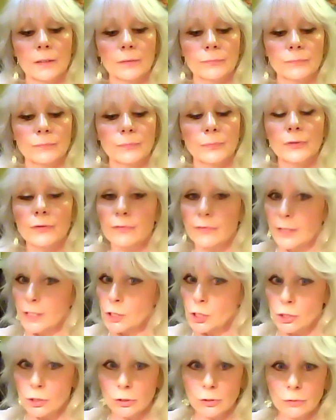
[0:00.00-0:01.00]

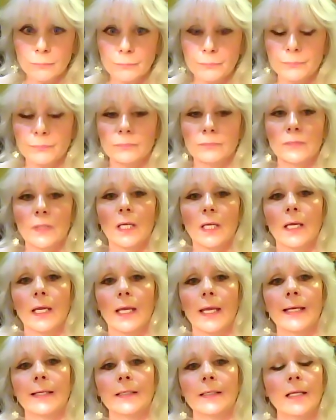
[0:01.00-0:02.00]
professional,
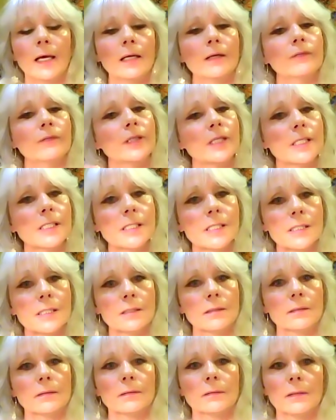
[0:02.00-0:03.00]
and none of
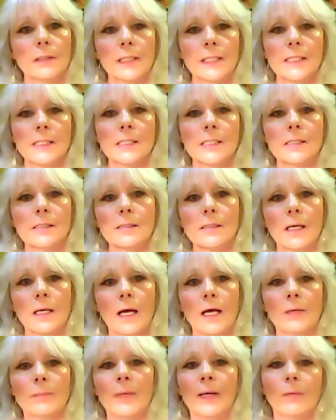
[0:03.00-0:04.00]
this is
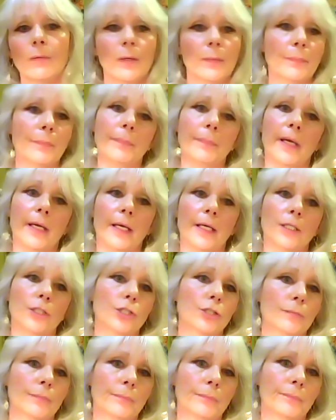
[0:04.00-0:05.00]
on my
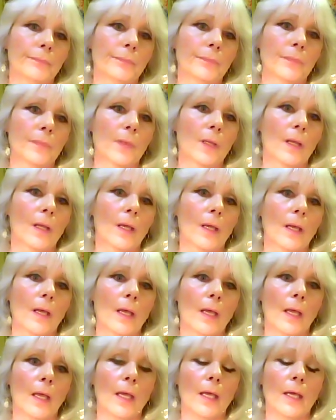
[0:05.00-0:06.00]
webpage. Mm-hmm.
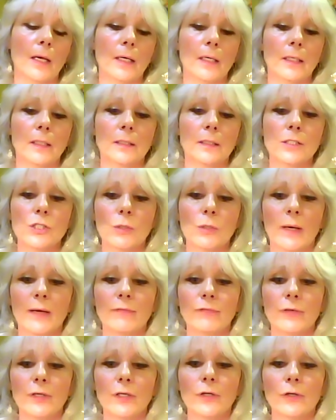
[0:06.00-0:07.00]
And so I
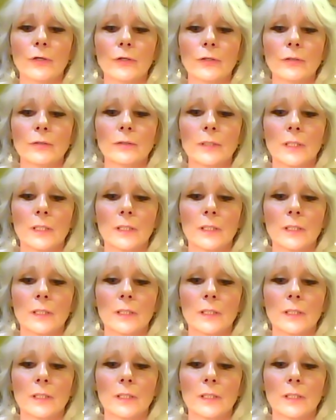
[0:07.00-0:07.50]
figure,